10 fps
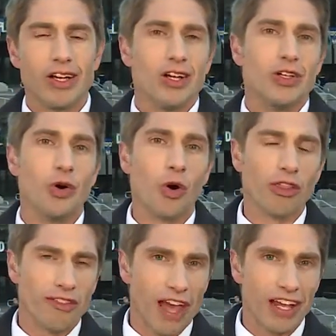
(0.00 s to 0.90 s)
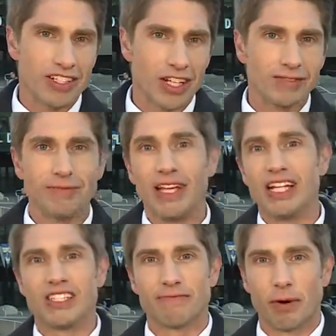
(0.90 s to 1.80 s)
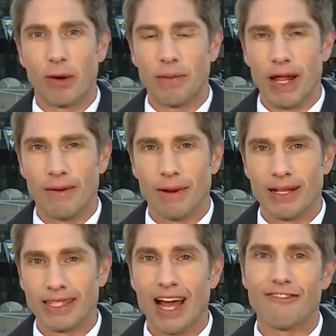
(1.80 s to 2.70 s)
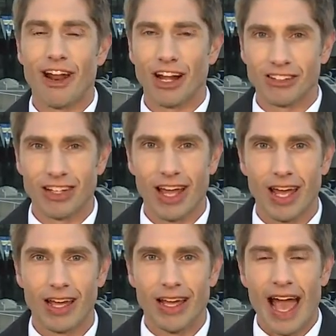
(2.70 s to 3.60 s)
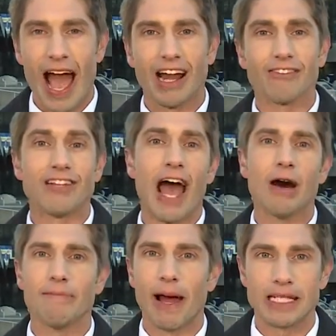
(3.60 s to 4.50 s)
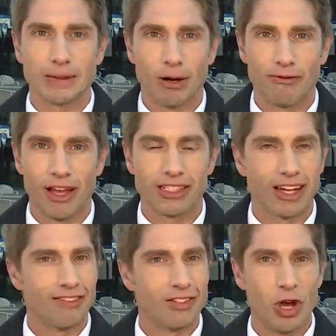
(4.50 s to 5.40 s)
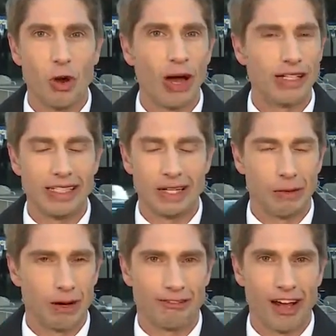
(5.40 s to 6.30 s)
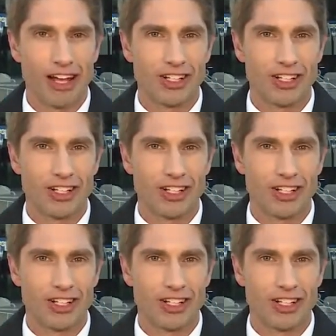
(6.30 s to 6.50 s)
North of Anniston, east of Birmingham, but as I found out today, out-of-town basketball fans have no idea where to find